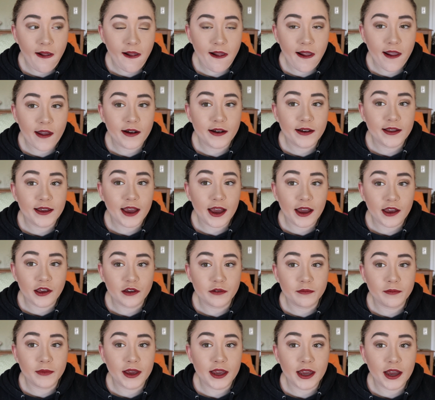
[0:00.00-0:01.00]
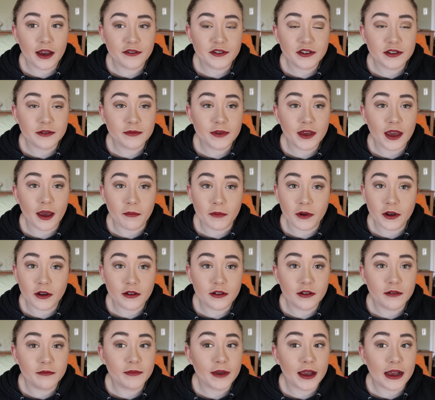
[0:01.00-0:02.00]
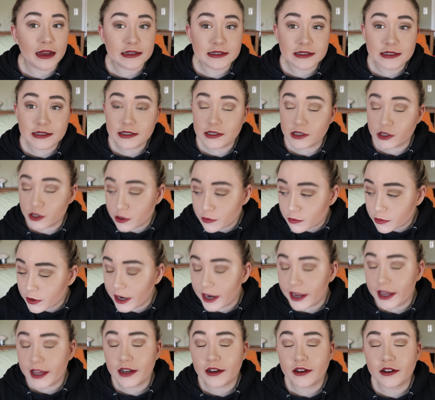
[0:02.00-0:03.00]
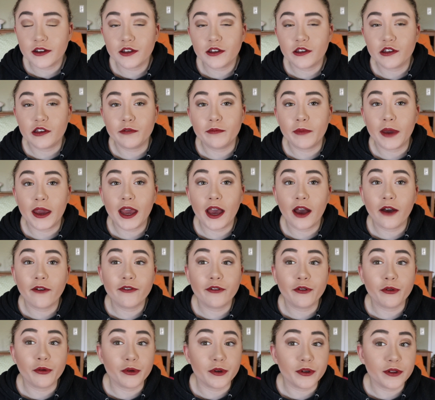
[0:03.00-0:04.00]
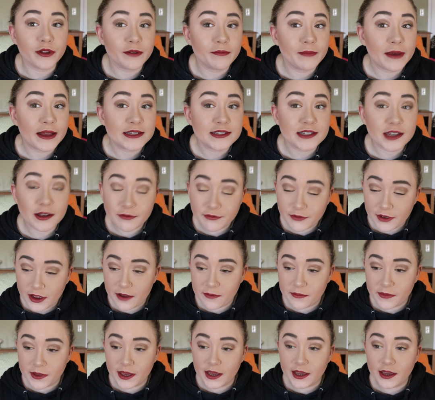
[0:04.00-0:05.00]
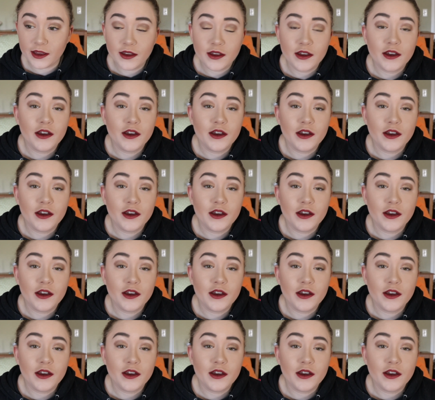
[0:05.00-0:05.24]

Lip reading: And yeah, you may have some chemical imbalances in your brain. You may have a really messed up family.